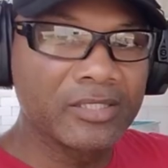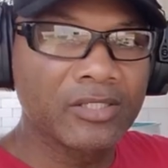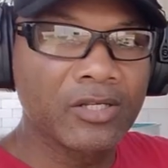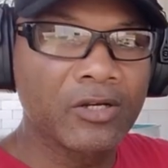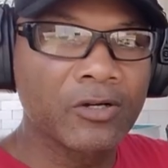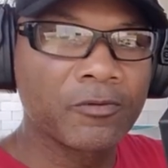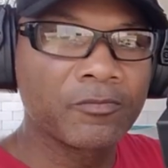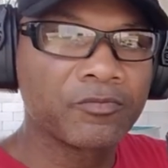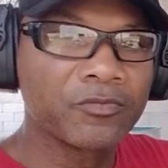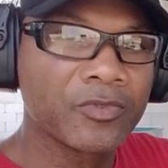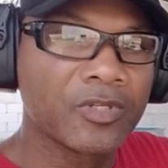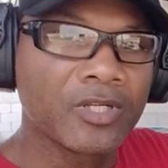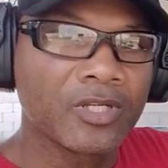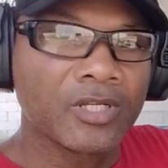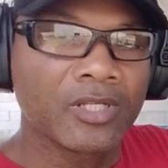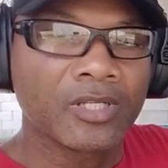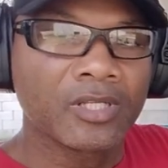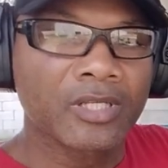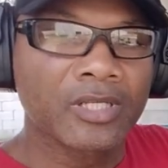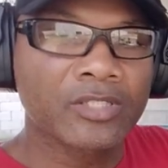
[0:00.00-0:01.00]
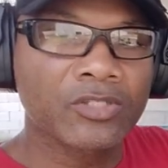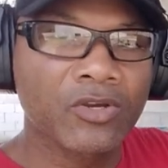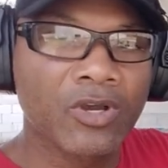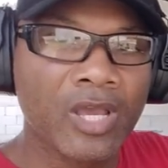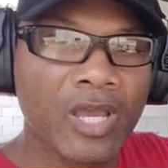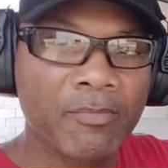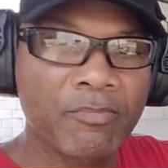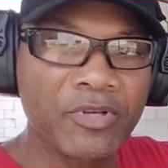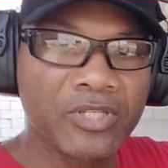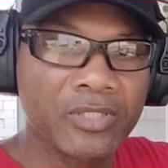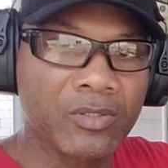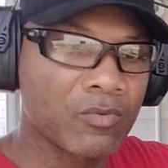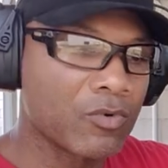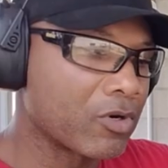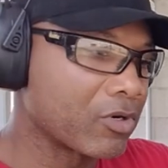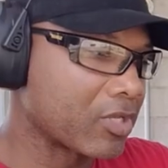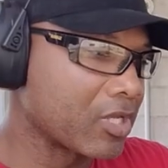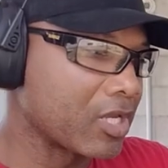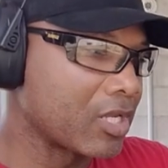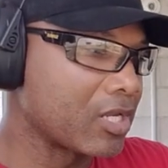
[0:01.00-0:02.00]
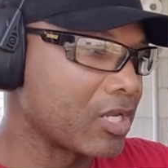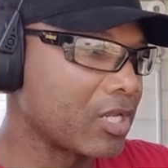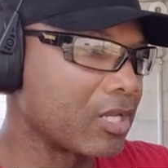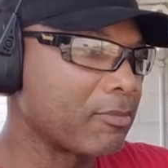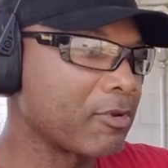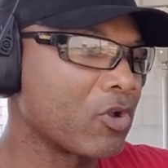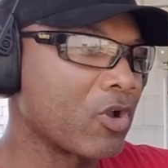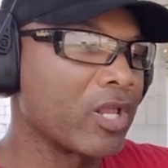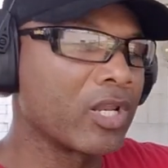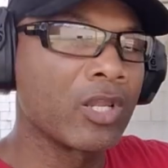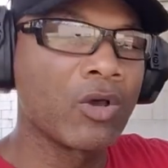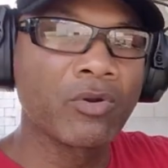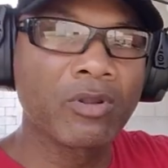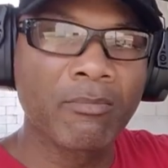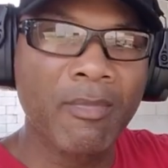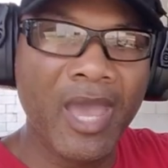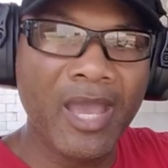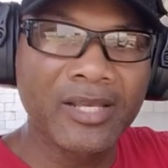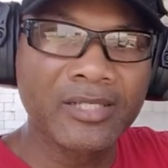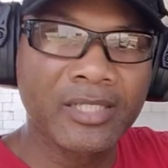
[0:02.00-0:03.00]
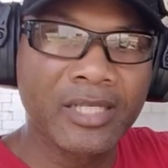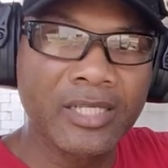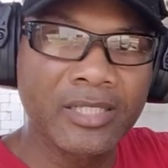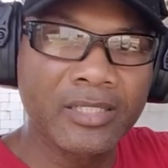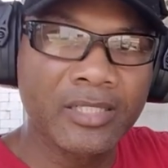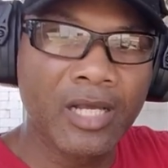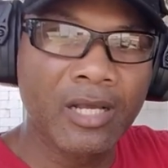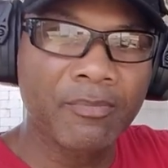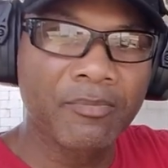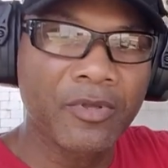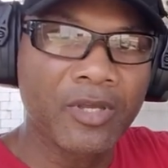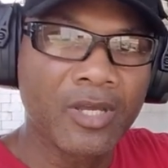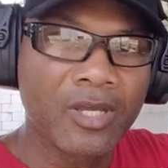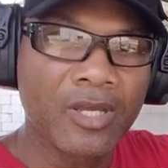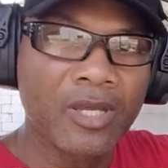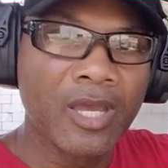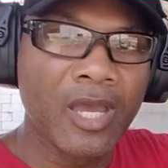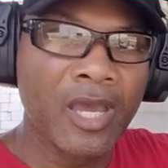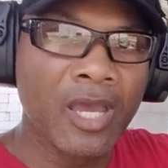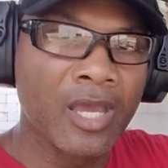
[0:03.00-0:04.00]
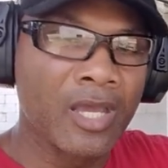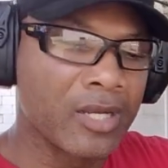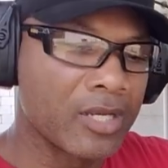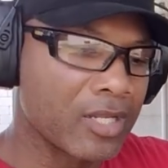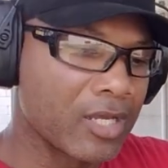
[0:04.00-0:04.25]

So let's go ahead and put some work in. I'm gonna go ahead and load the magazines up and.